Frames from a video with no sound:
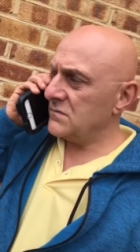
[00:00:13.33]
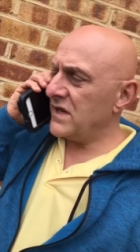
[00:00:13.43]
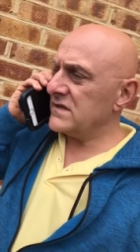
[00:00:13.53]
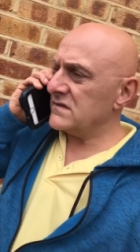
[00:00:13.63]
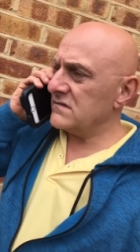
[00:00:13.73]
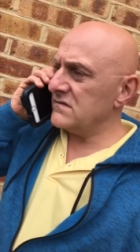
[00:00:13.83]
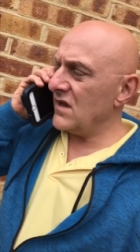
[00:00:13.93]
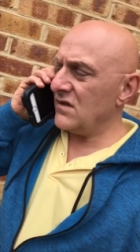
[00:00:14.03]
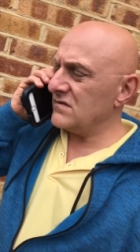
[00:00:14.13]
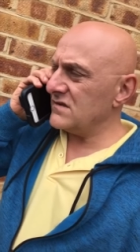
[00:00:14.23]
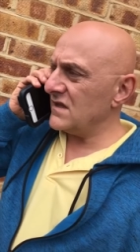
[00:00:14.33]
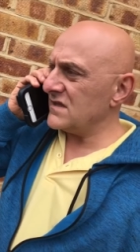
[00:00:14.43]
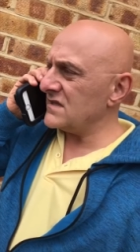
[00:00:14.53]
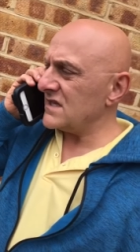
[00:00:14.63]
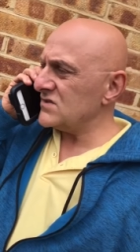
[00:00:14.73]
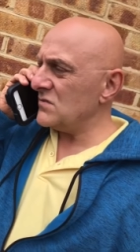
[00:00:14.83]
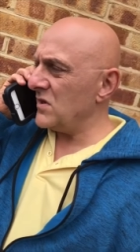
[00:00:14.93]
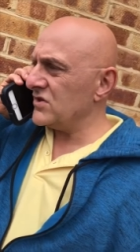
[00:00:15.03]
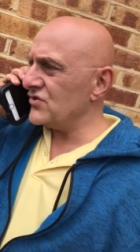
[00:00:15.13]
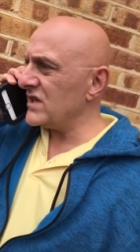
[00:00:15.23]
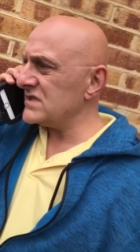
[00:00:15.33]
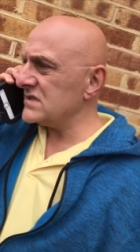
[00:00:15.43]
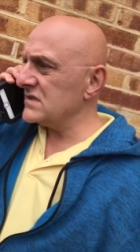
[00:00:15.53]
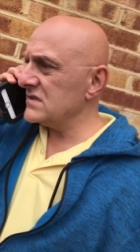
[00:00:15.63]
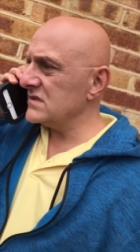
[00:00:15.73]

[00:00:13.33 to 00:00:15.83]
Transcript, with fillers: Mate, no, th th that's not my address.